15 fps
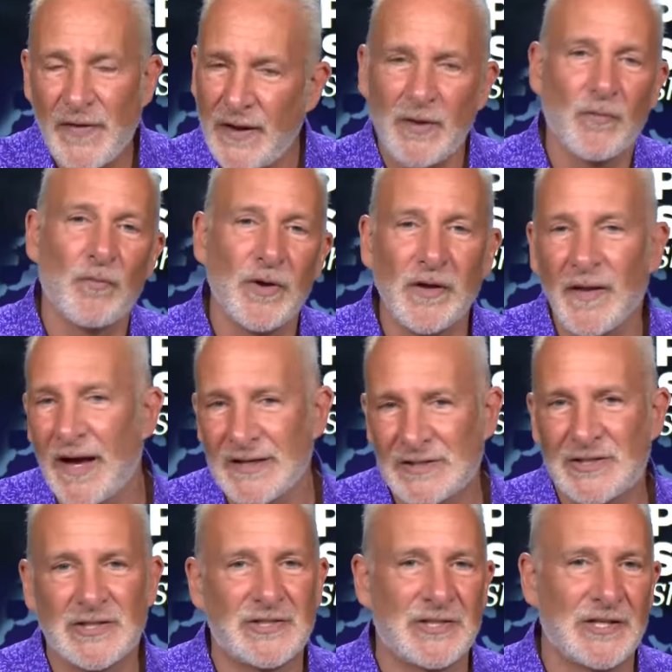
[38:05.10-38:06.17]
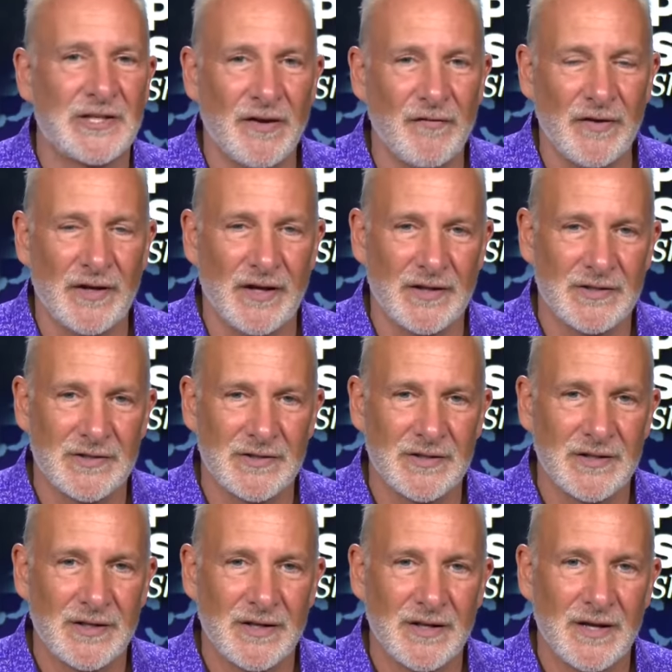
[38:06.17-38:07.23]
They didn't realize the significance
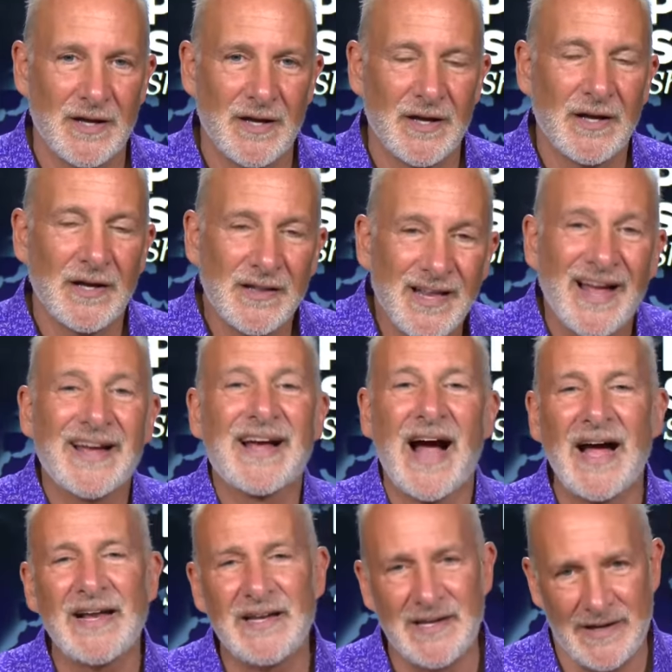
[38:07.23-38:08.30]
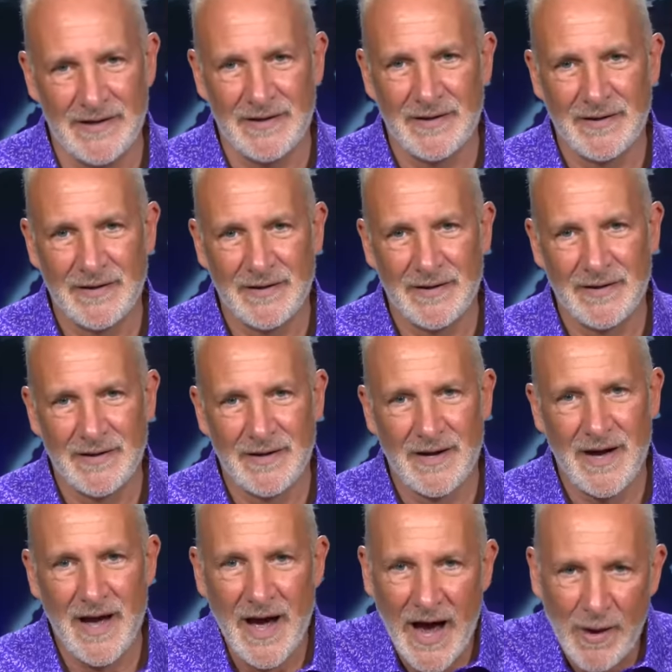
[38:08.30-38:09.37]
like I did.
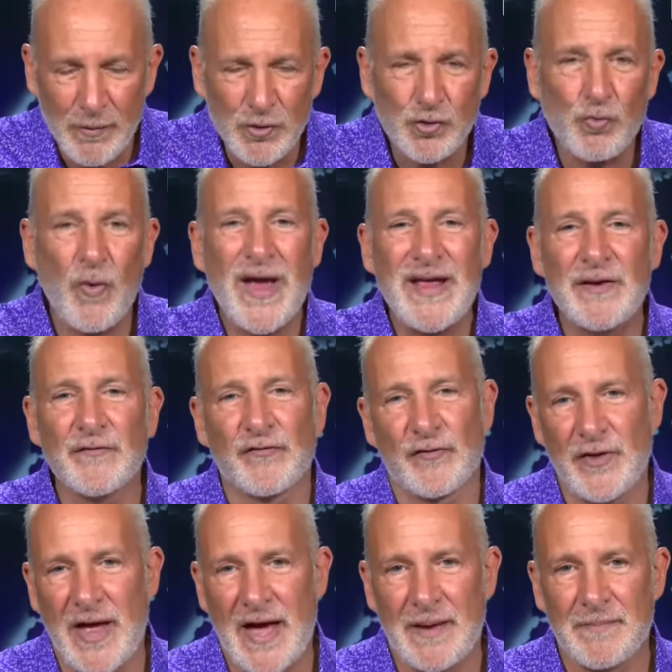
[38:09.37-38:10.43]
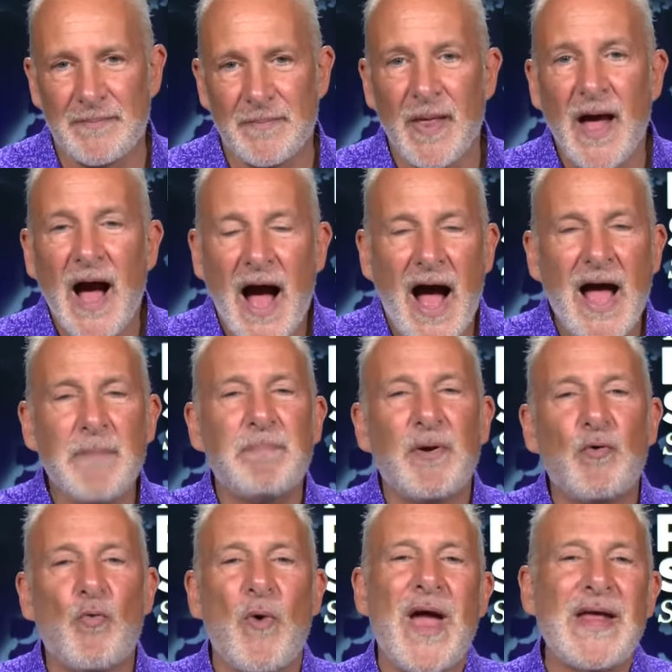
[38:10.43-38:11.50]
I was waiting for that. I've
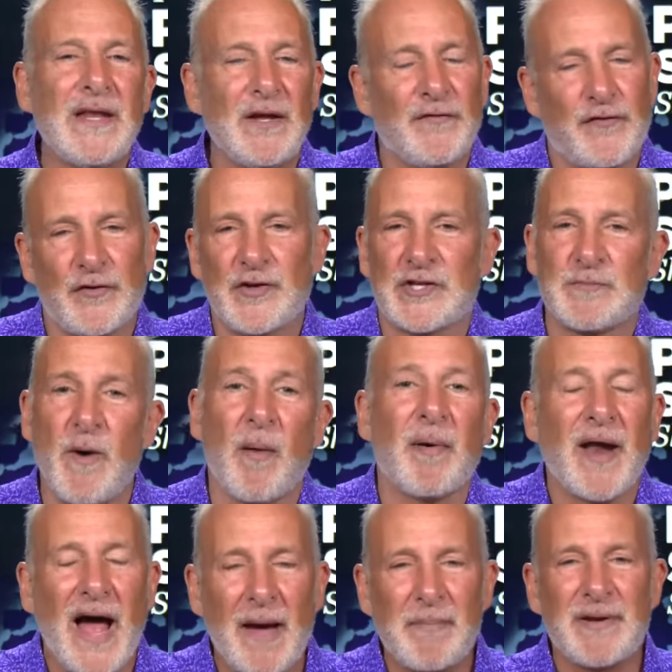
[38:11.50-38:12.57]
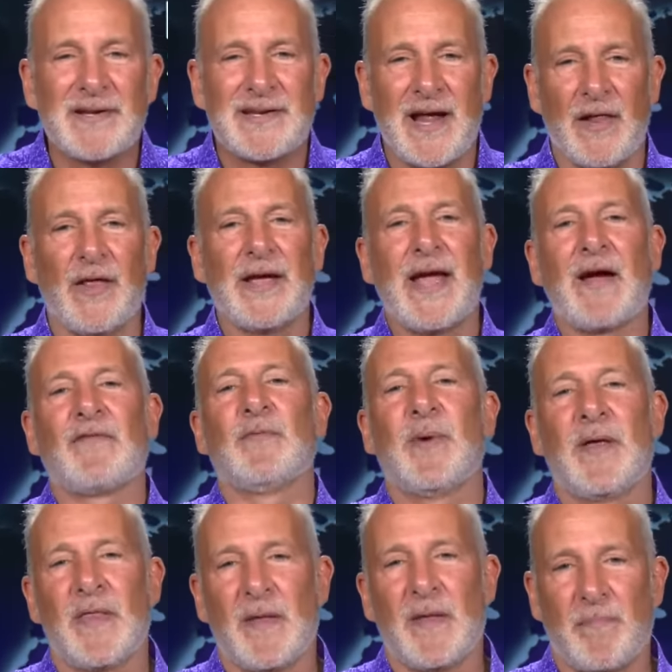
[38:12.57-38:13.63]
been waiting for this moment. I've been telling everybody
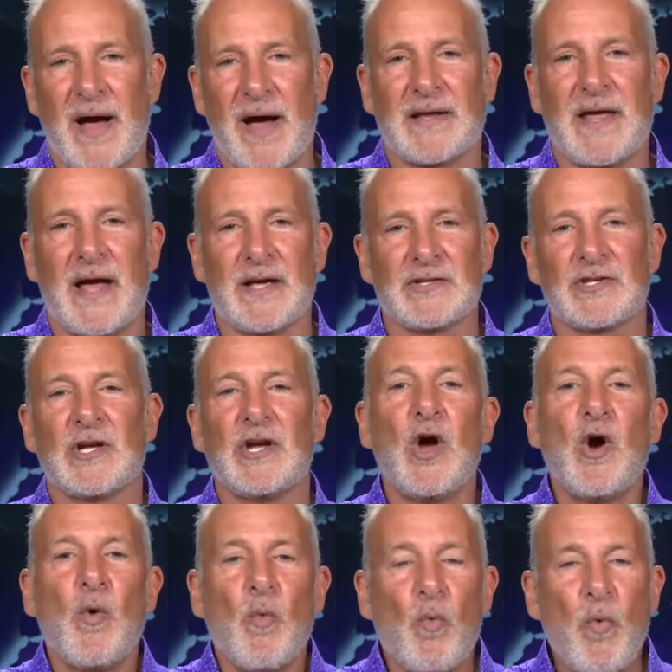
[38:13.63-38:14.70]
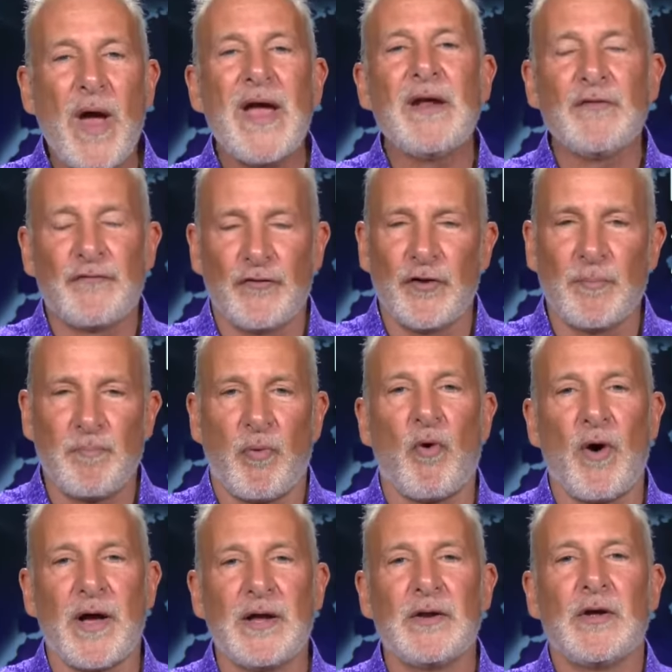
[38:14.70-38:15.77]
on the podcast wait for the
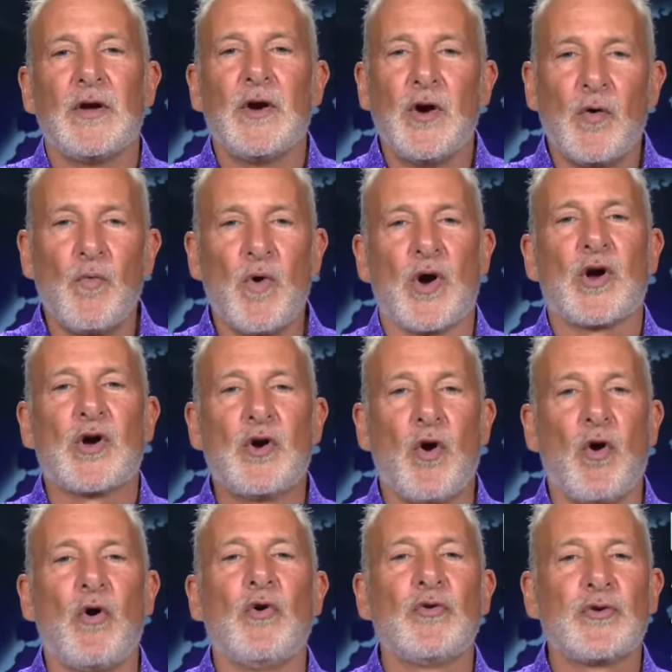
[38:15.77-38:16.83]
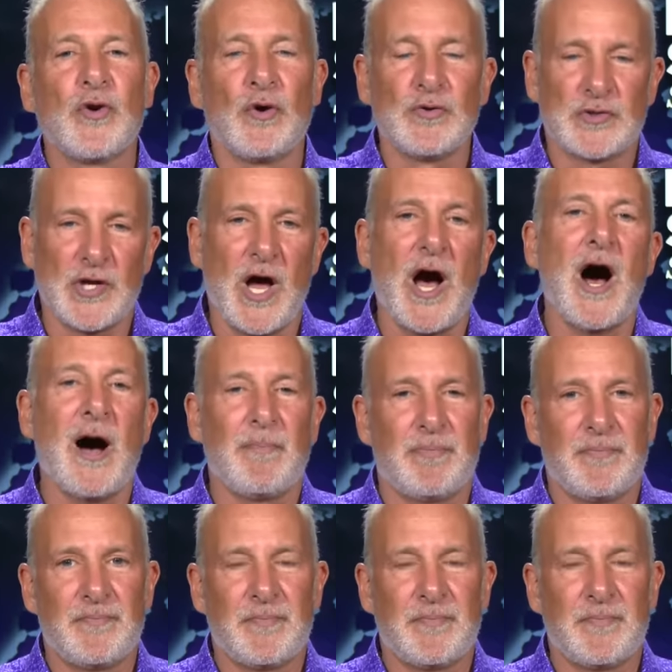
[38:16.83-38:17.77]
point where gold goes up